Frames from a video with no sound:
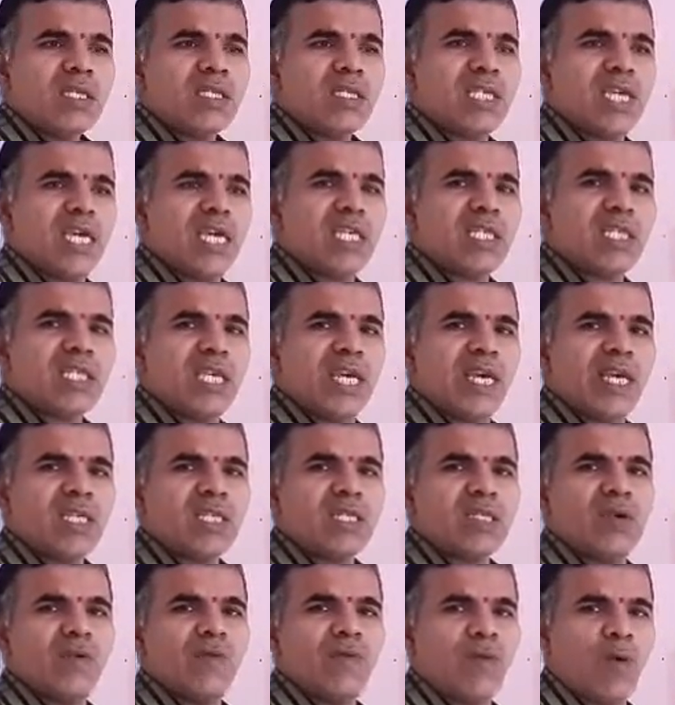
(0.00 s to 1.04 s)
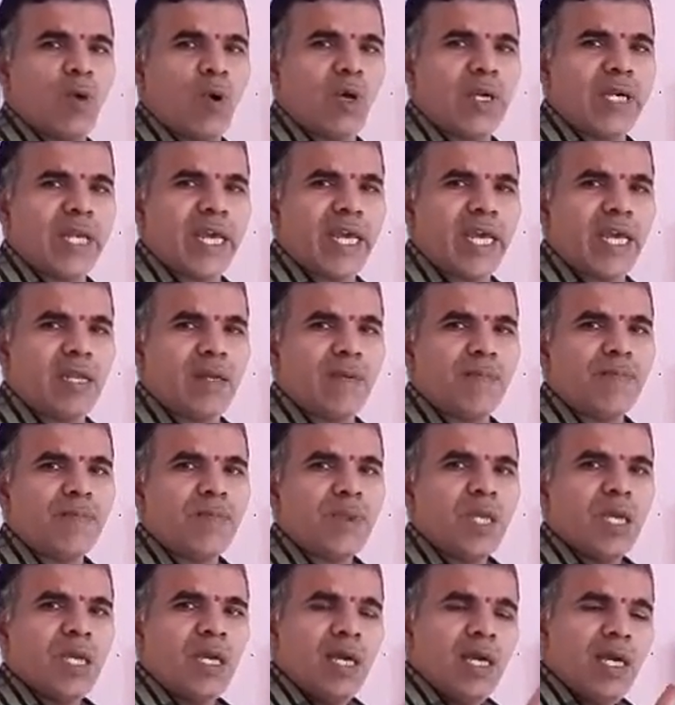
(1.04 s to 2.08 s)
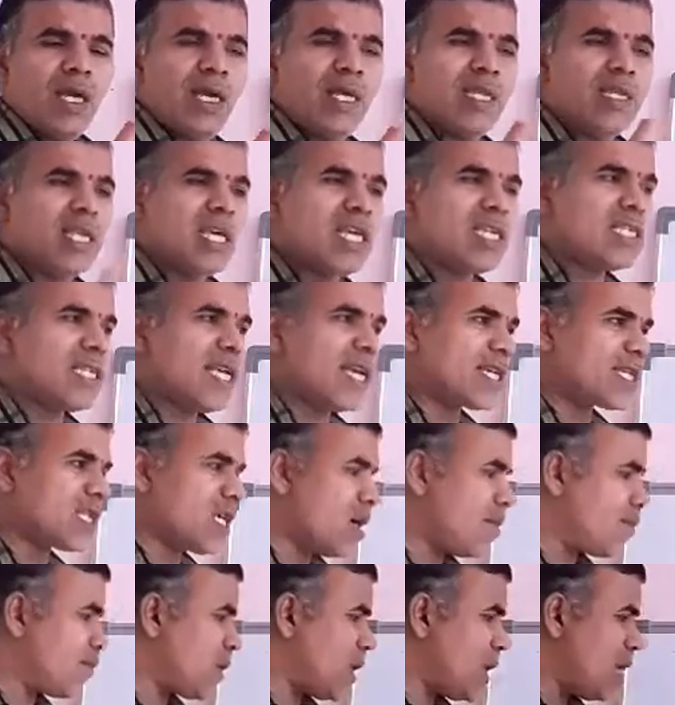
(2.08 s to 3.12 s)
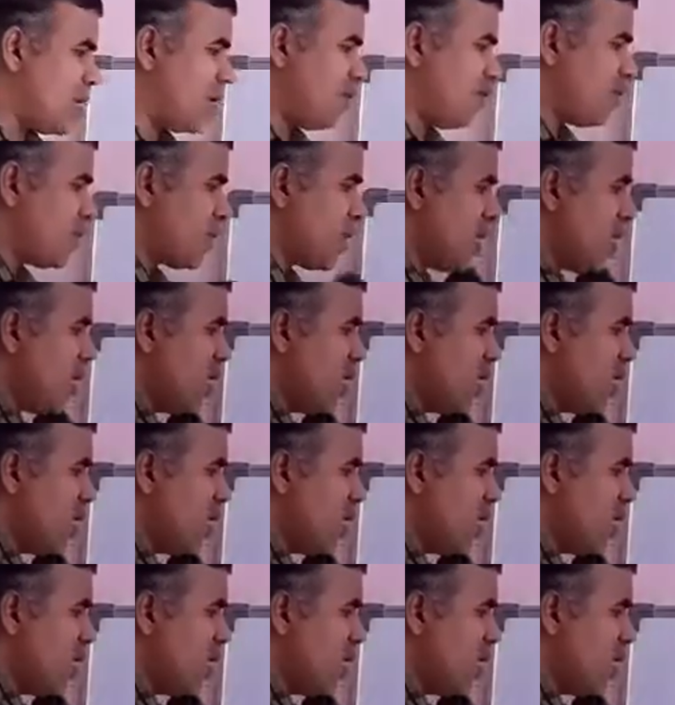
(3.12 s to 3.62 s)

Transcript: C614. In this example,